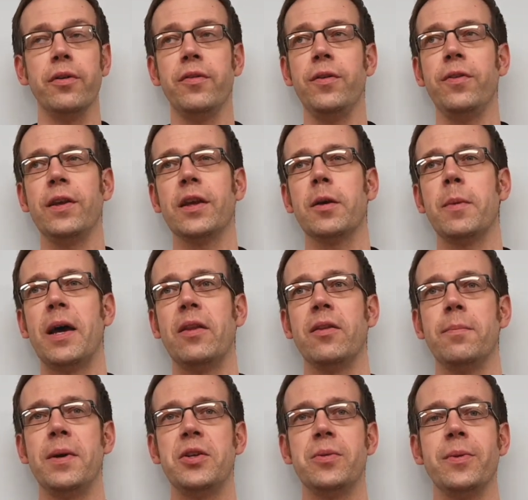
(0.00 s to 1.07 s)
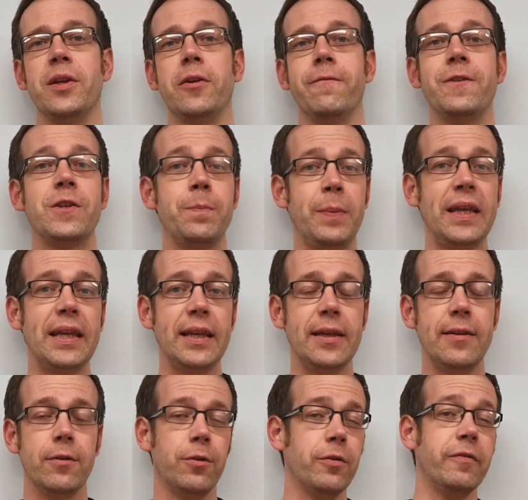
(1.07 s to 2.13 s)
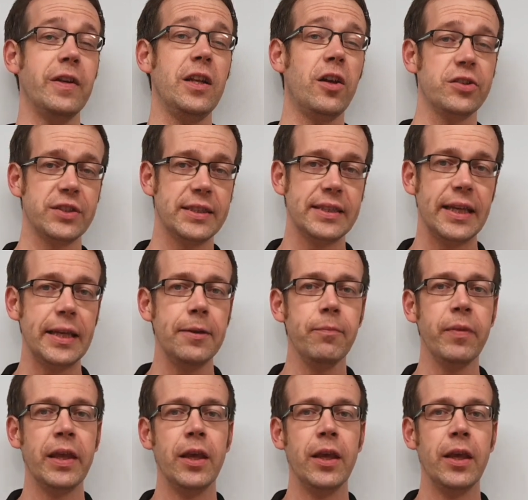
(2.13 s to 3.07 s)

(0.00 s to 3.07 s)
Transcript: If you think about the measurement of speed or velocity,